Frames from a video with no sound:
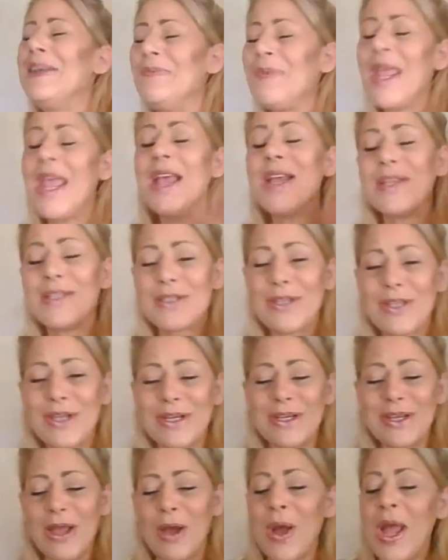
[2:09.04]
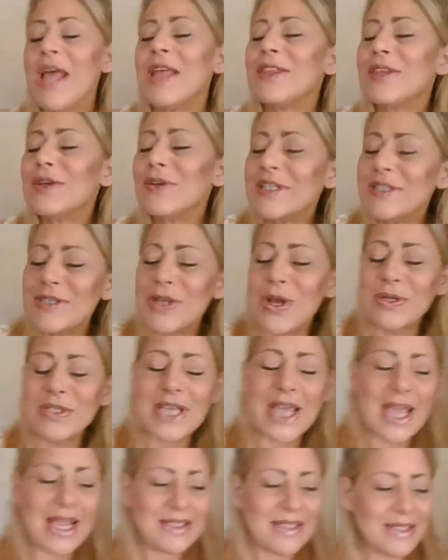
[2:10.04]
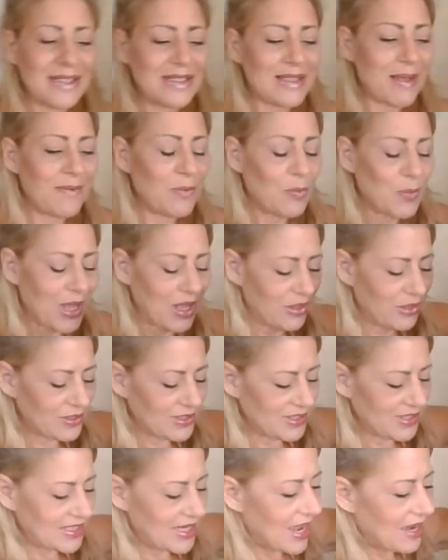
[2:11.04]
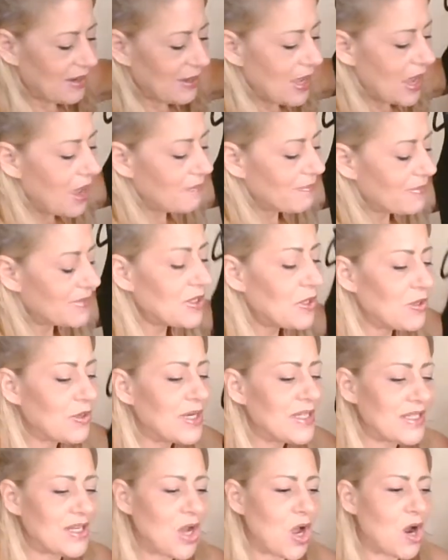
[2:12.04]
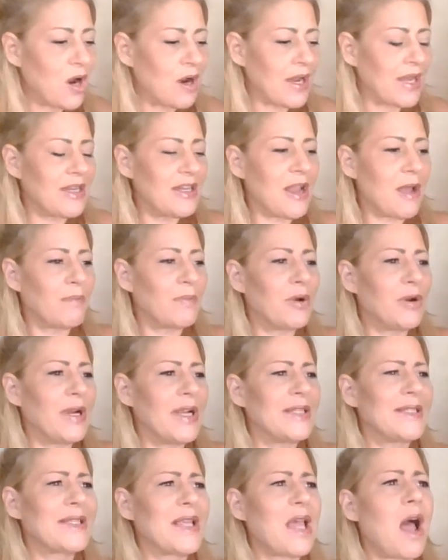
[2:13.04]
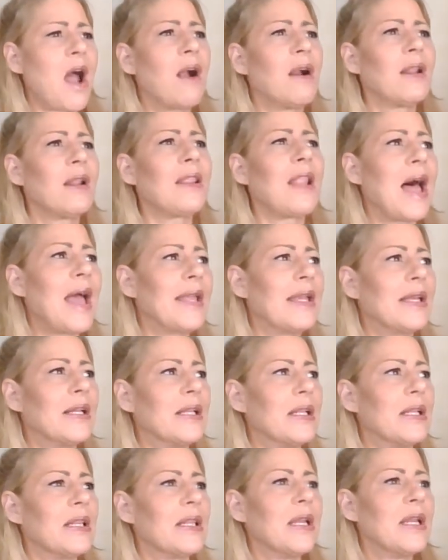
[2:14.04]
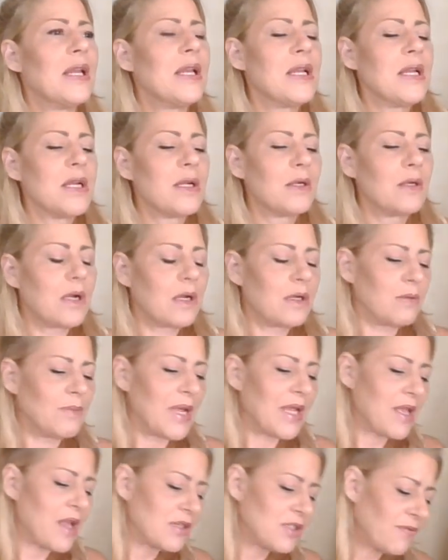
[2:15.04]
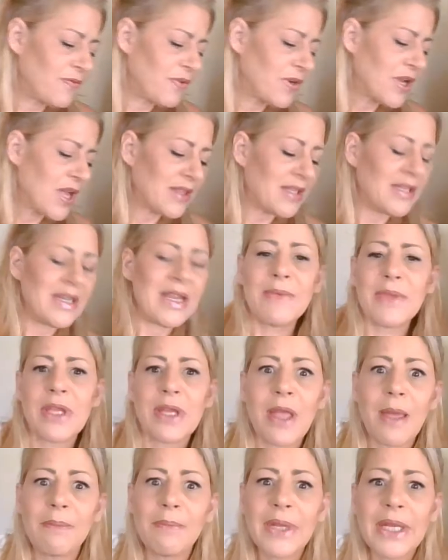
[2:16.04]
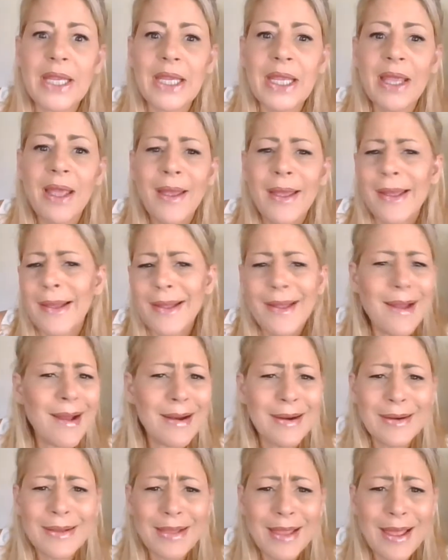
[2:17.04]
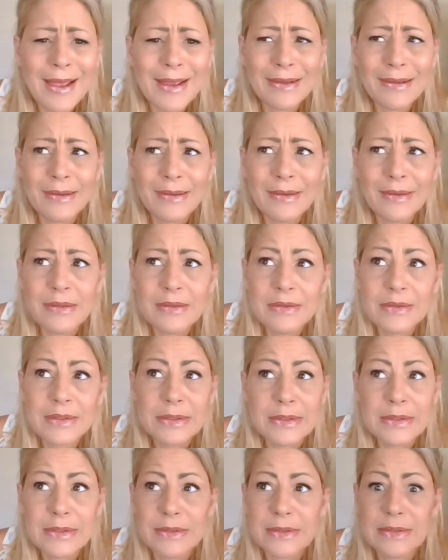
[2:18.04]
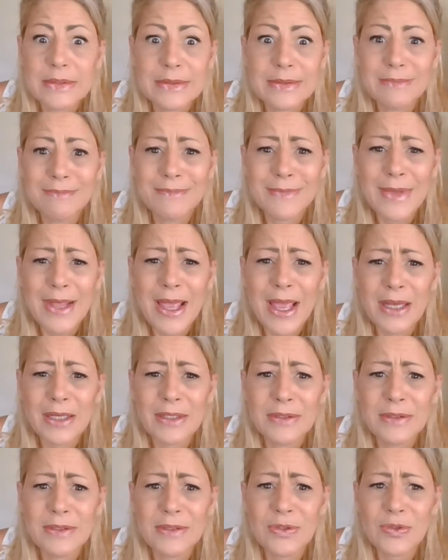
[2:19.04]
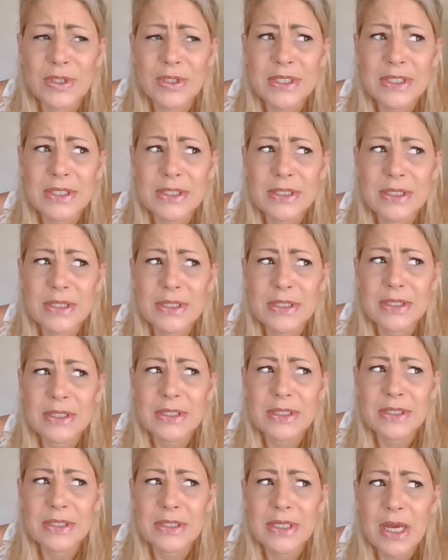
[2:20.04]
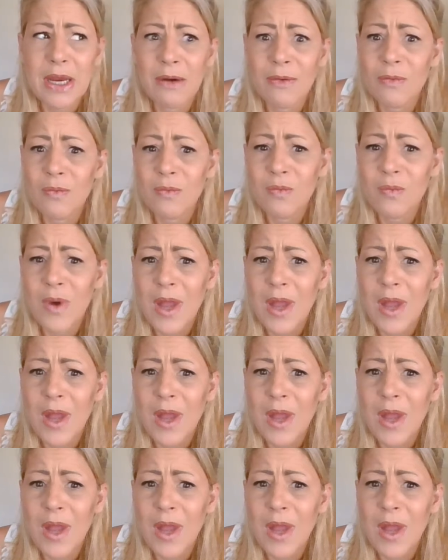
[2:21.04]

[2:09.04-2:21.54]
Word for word: so there you go. There is no tags except, well, there is a tag. Um, so there is an RN number. It's Carlisle. Oh my gosh, I forgot the name of the company. Carlisle's Extra Terra?